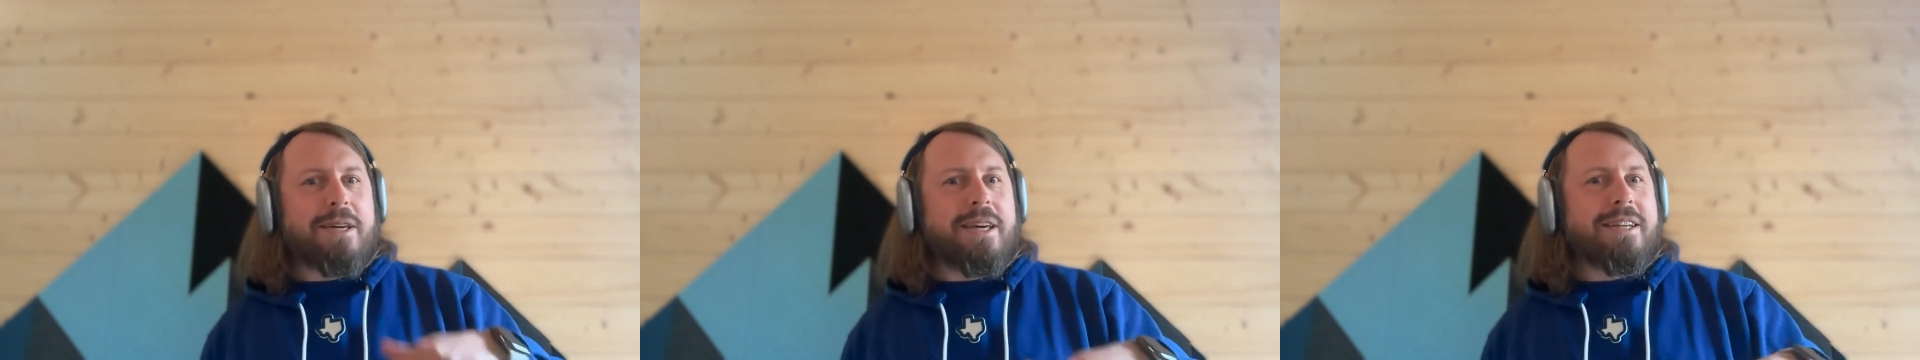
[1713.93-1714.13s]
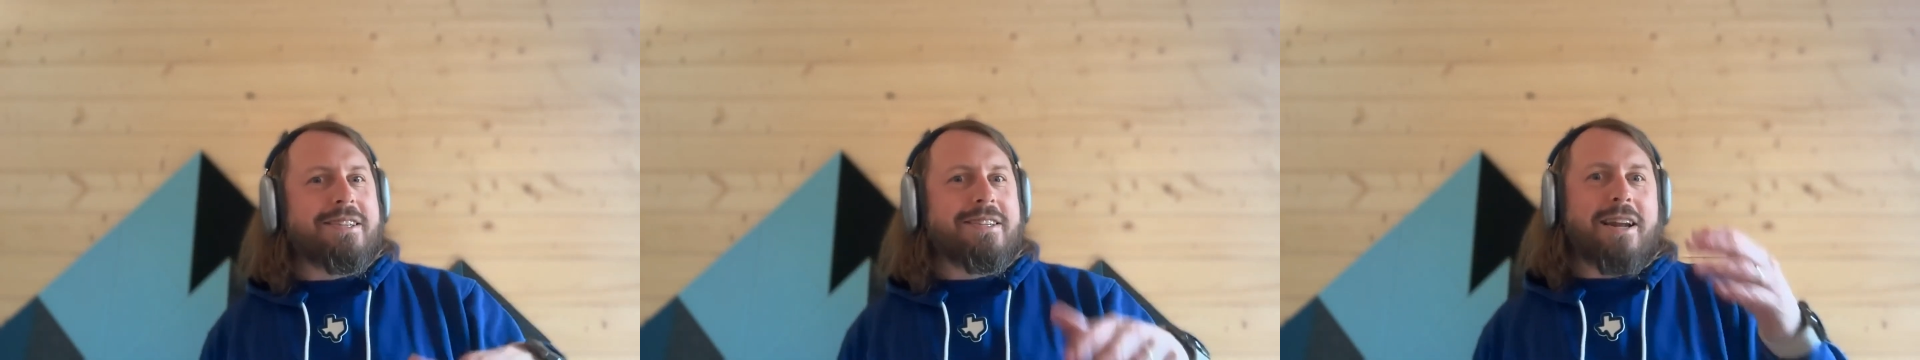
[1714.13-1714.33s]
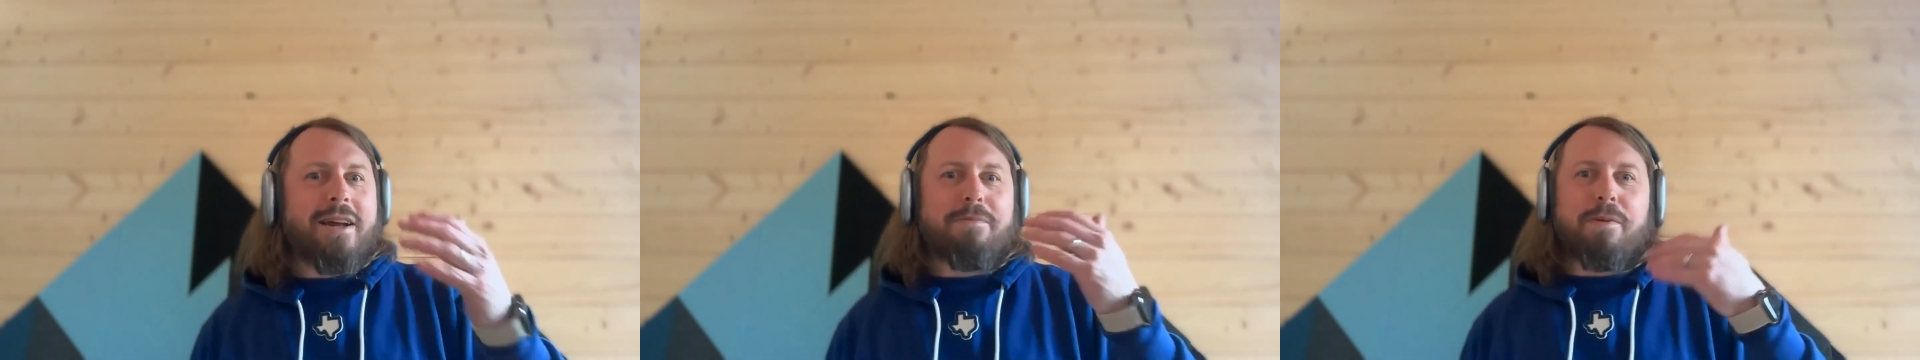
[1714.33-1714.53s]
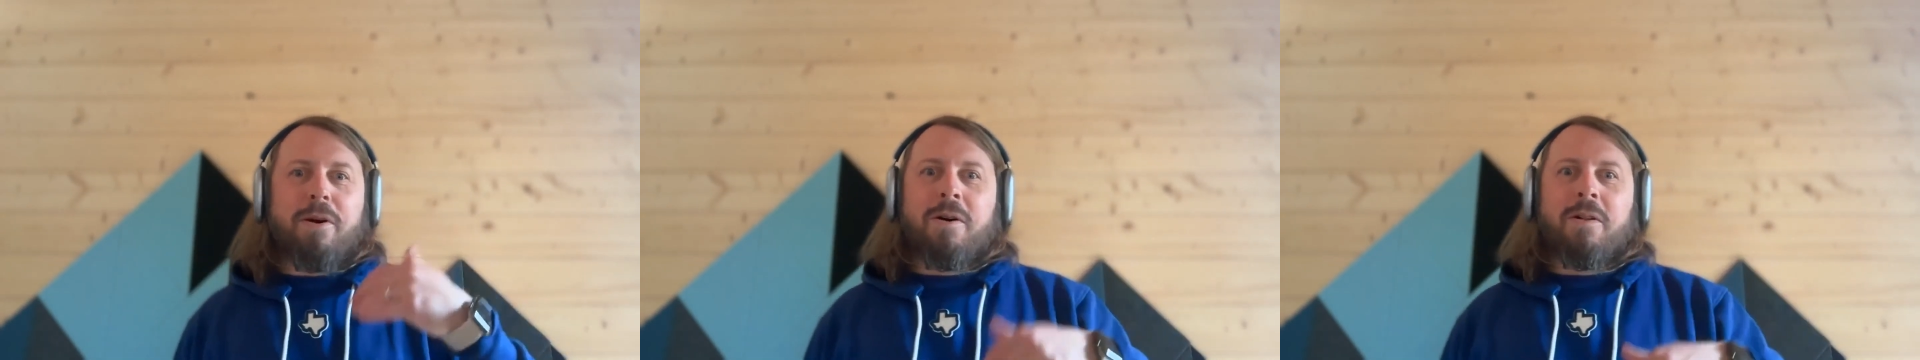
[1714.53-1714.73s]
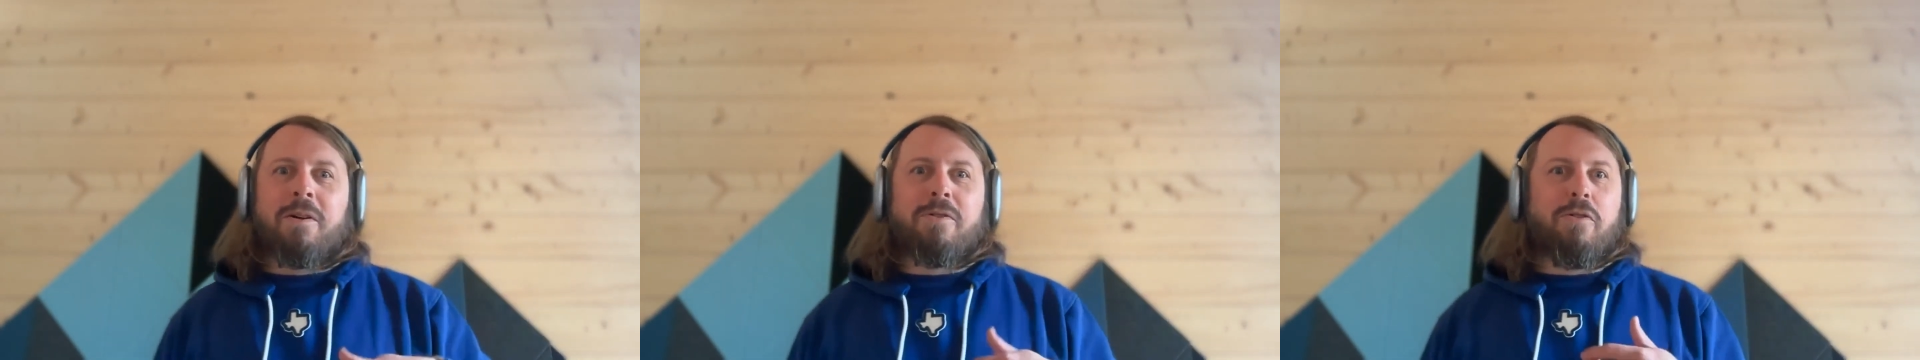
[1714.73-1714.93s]
get set up
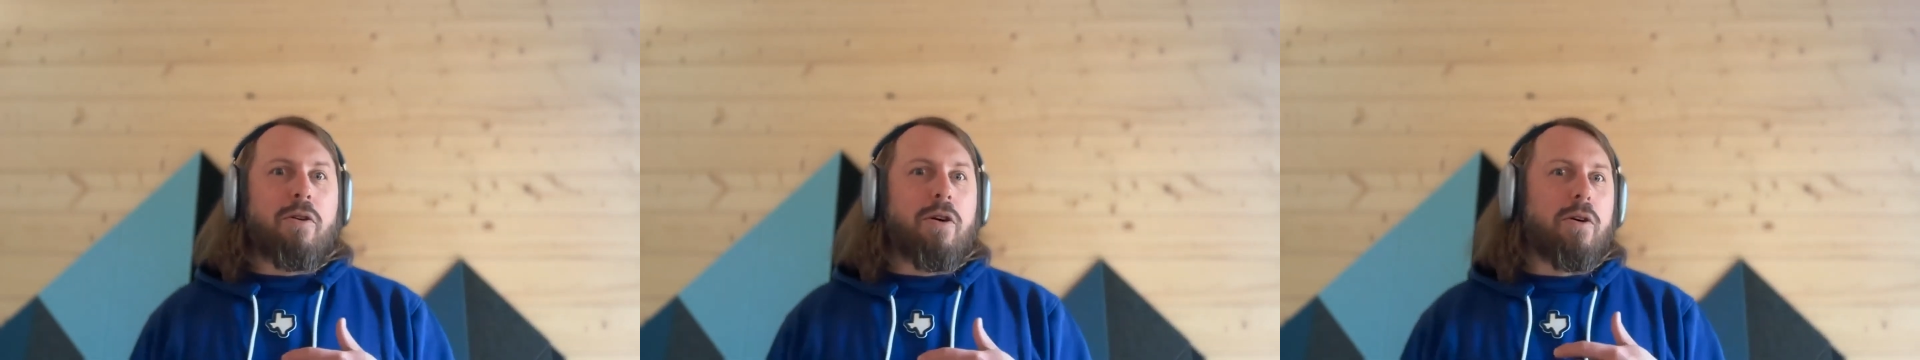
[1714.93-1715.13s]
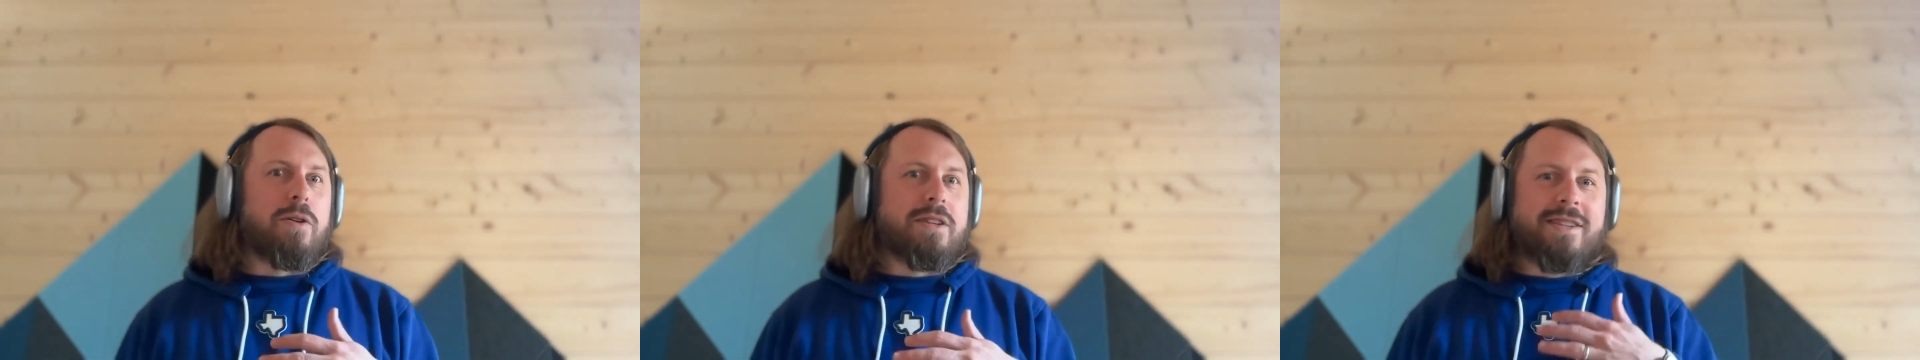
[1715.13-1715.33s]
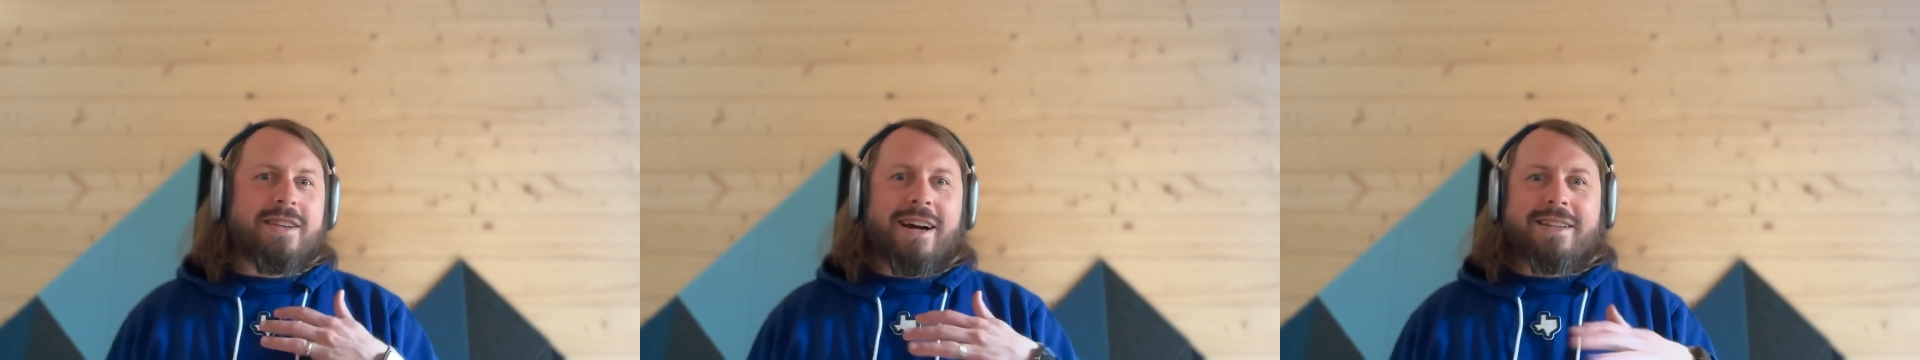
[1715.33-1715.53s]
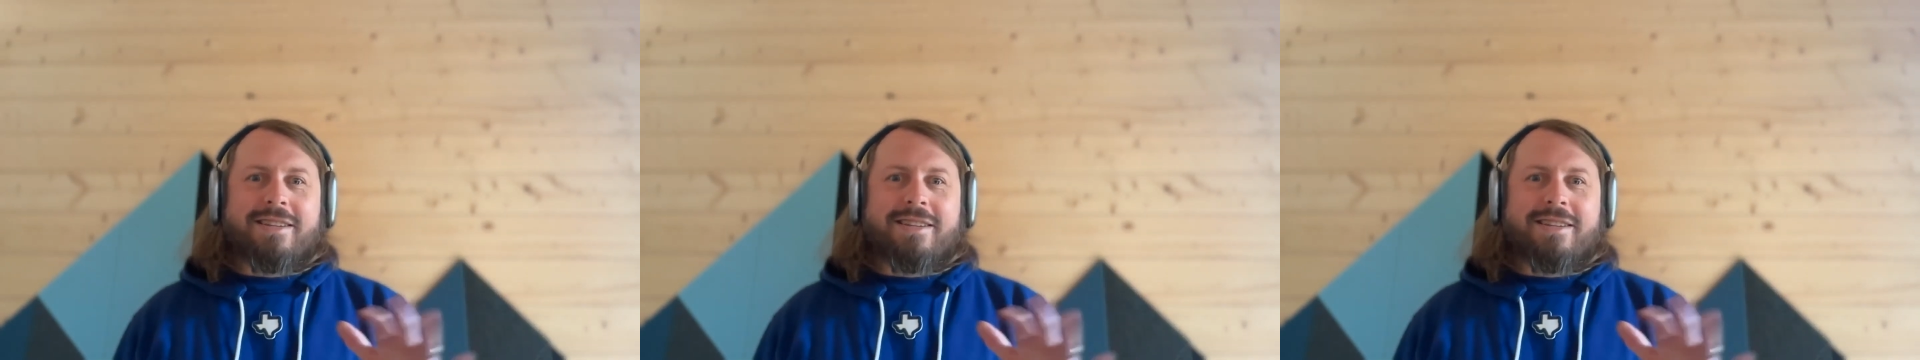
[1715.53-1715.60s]
all on your own. It's not